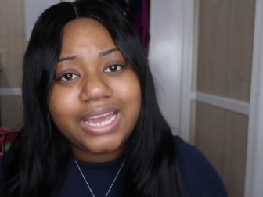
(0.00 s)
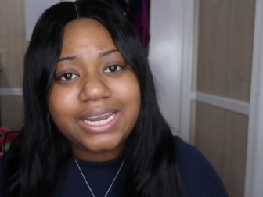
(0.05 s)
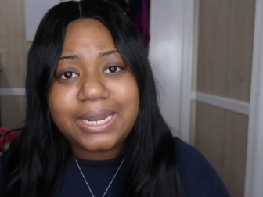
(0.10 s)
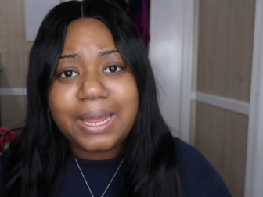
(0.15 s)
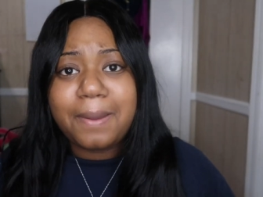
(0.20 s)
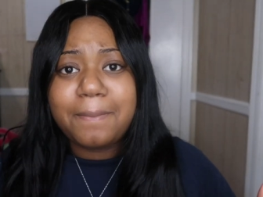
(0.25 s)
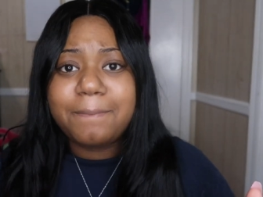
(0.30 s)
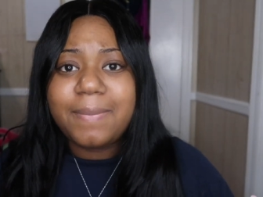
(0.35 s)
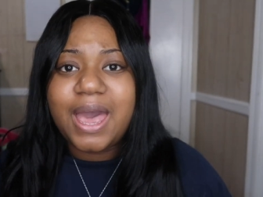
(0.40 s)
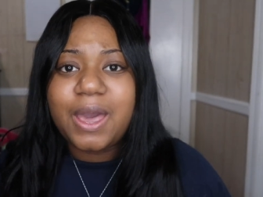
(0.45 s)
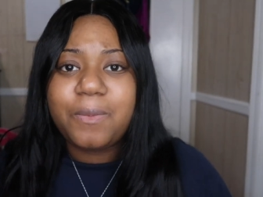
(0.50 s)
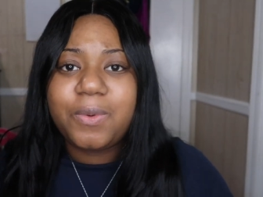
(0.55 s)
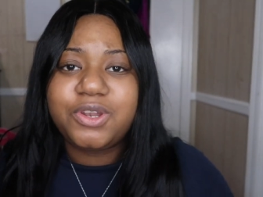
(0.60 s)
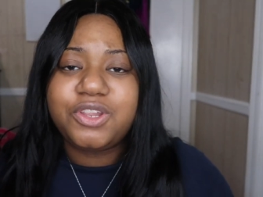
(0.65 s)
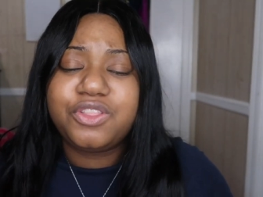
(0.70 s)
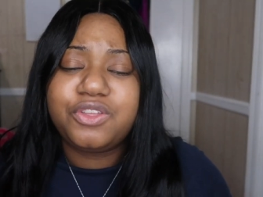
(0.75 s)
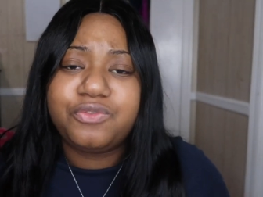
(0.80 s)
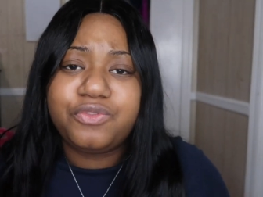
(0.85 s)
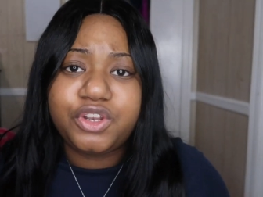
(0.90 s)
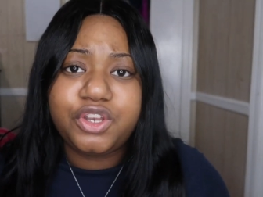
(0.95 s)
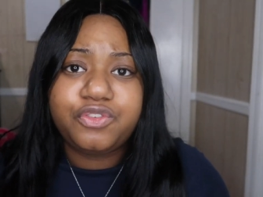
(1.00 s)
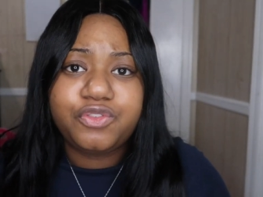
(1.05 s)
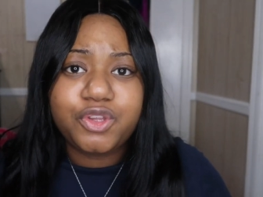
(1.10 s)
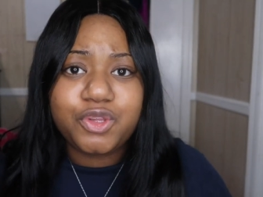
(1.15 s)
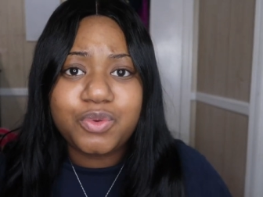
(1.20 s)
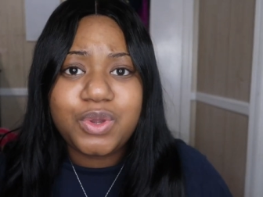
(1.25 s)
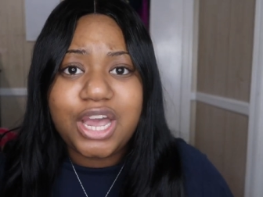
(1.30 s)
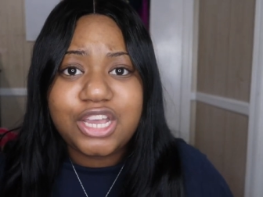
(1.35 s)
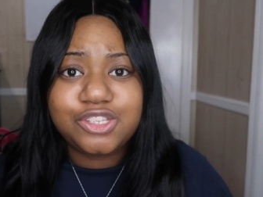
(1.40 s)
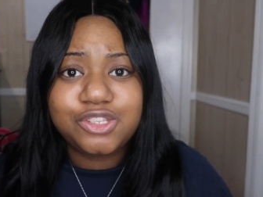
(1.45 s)
and I'm back with another video for
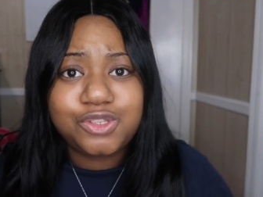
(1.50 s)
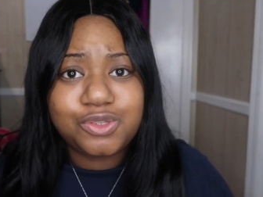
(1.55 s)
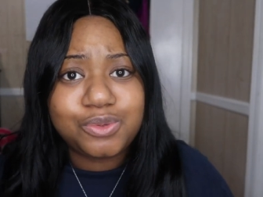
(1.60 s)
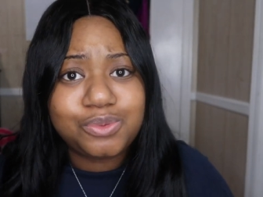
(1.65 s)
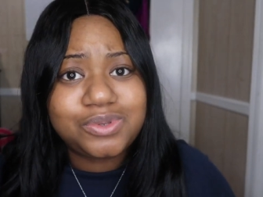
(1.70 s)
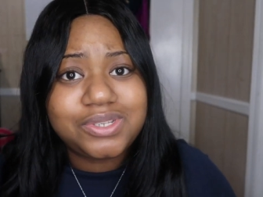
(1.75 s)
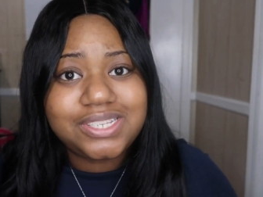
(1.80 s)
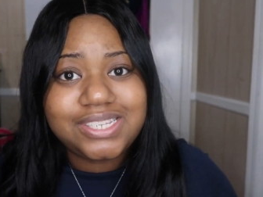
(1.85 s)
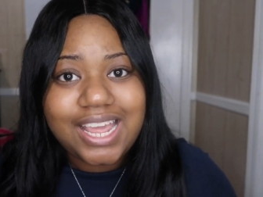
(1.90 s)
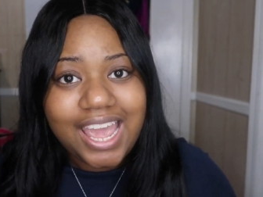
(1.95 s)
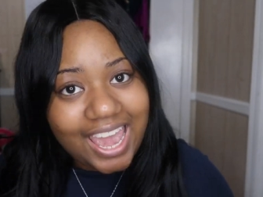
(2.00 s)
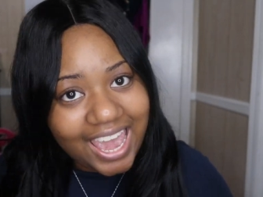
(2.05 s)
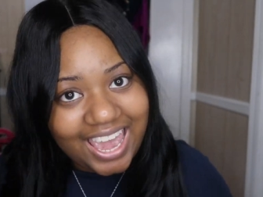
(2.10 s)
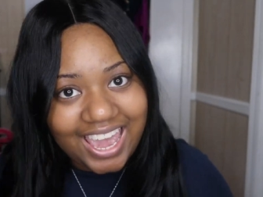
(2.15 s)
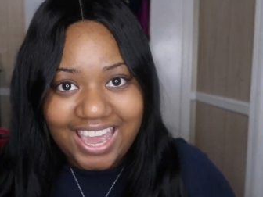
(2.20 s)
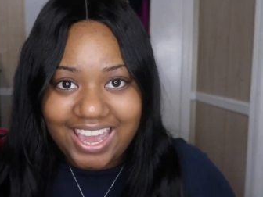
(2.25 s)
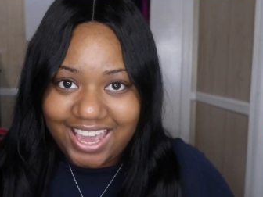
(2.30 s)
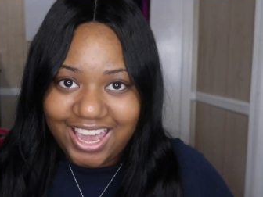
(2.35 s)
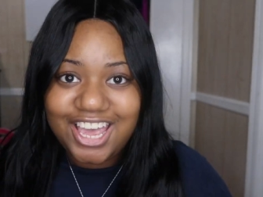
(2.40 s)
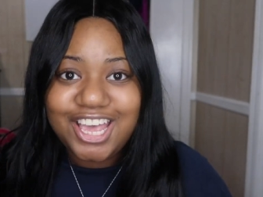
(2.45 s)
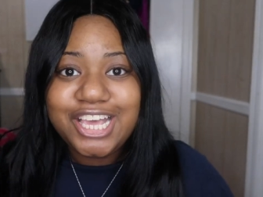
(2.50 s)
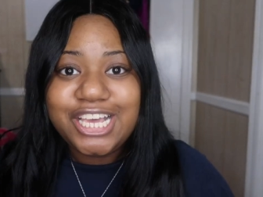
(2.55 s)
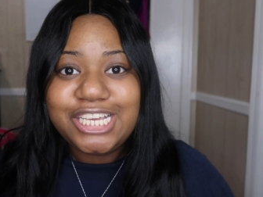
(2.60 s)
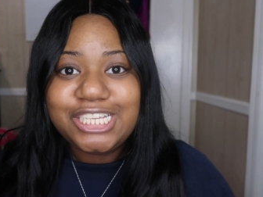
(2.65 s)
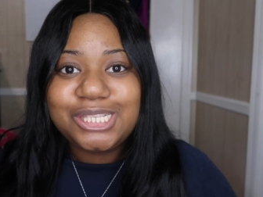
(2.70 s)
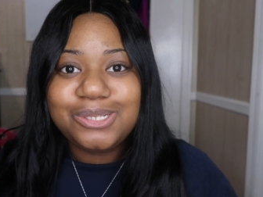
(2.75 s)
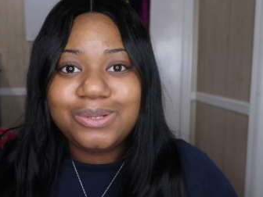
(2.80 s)
you guys today.